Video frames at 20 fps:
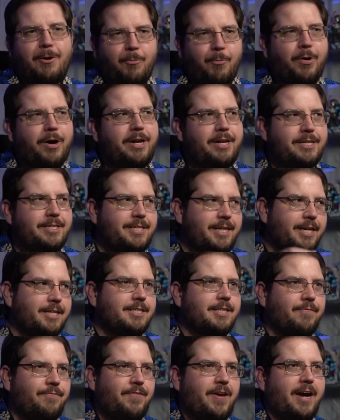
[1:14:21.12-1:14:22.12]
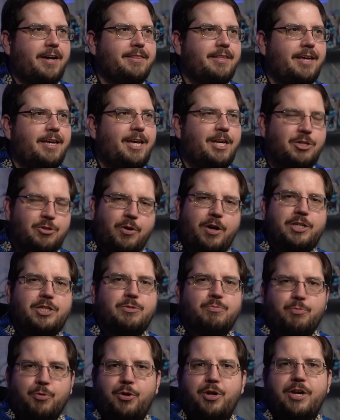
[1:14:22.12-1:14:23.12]
One is, yes, the fact that he
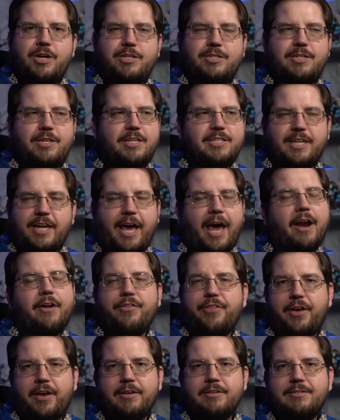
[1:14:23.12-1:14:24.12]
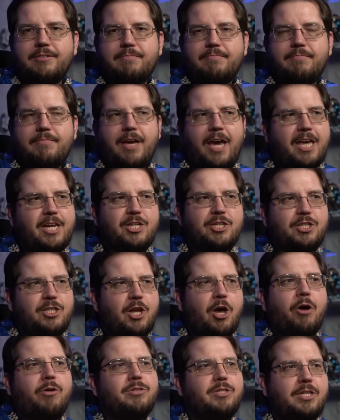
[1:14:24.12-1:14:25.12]
trusts Rudeus is going to handle things. He just
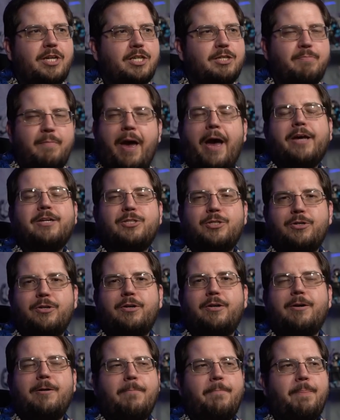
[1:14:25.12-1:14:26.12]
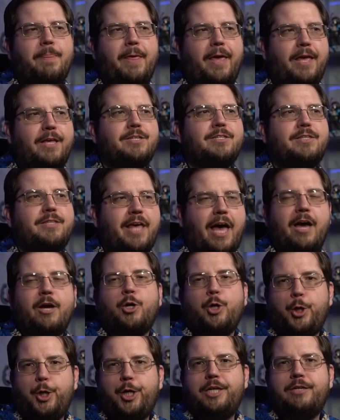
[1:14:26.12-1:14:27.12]
knows his master is
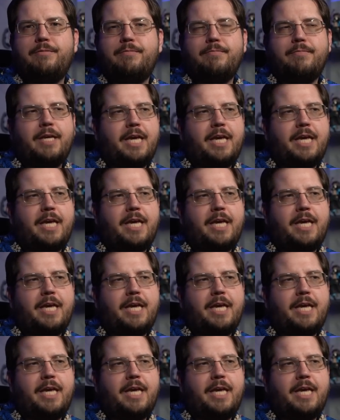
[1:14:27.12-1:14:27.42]
that good.